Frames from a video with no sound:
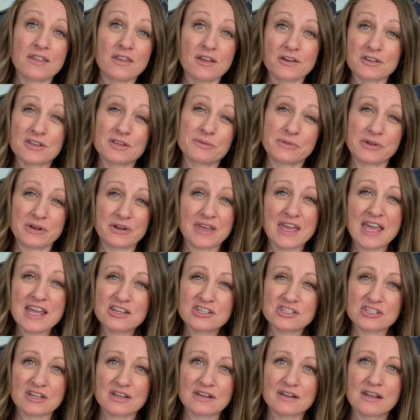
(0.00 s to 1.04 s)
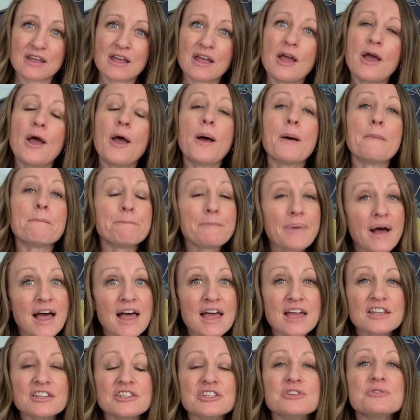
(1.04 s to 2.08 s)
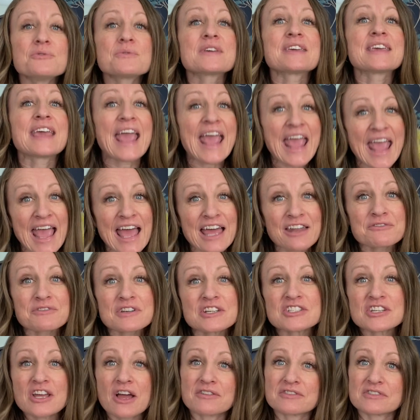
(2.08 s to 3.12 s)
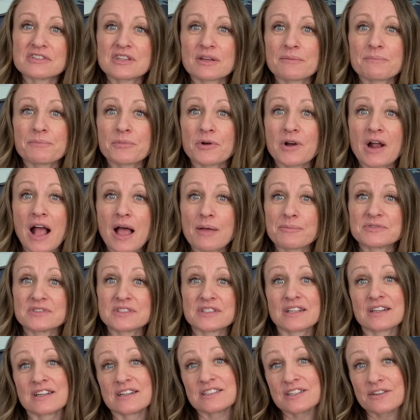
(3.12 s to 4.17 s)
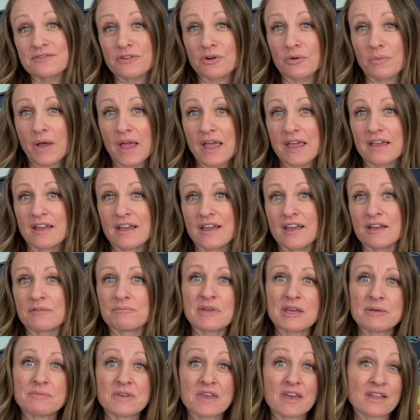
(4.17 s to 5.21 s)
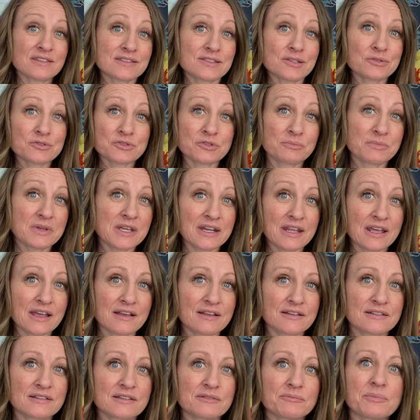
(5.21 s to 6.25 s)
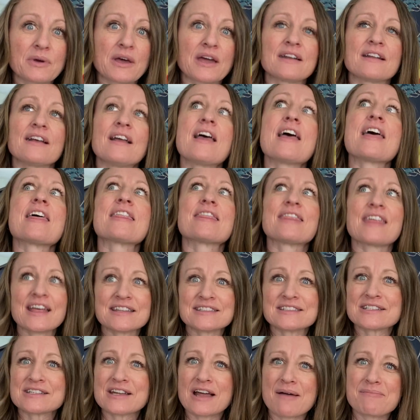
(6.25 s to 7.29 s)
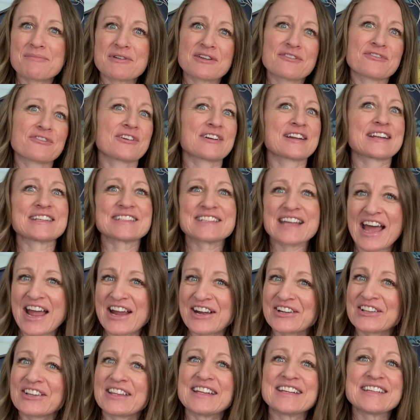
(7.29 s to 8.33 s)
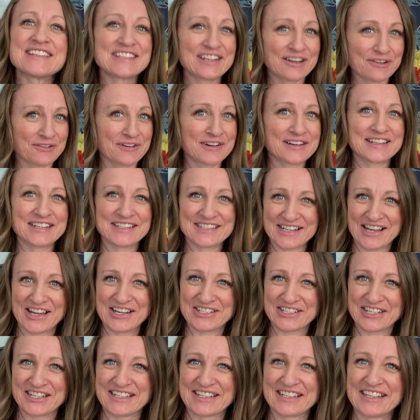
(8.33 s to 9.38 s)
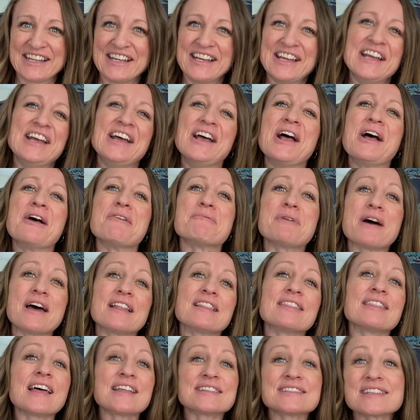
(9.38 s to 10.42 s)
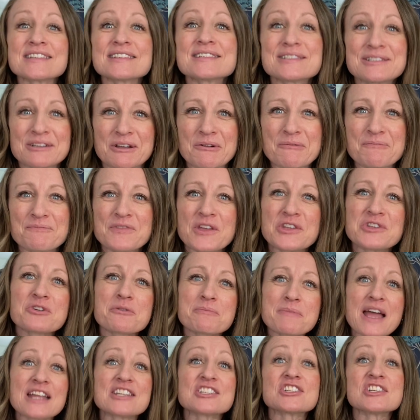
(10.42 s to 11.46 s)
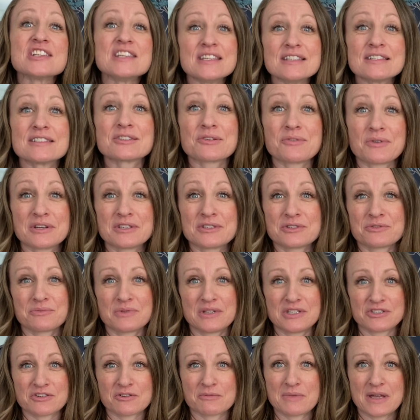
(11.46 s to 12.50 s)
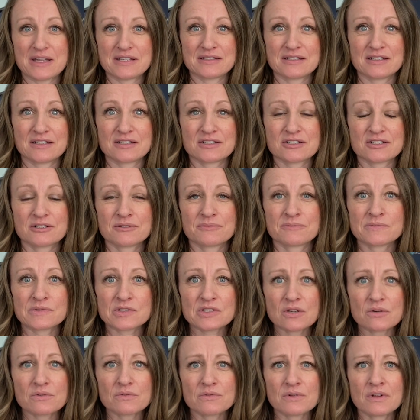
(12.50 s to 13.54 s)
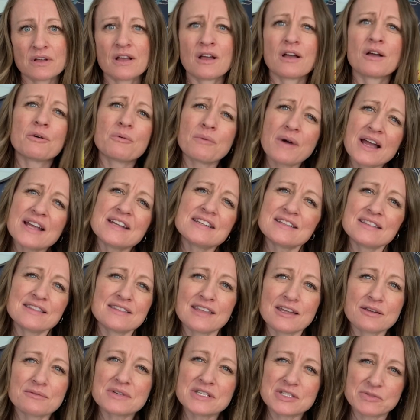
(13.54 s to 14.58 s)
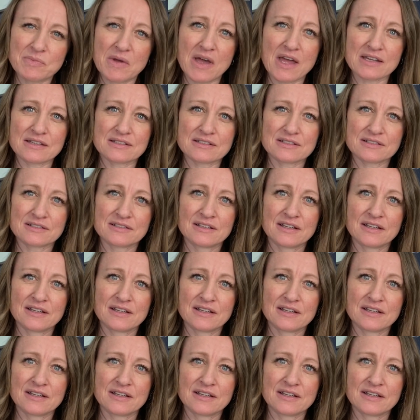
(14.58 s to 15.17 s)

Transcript: their communication, but you can reach out to them perhaps in a different way, maybe on social media. But that's a topic for an entirely different discussion. But let's assume that your match is going to read your message. So, why didn't they respond?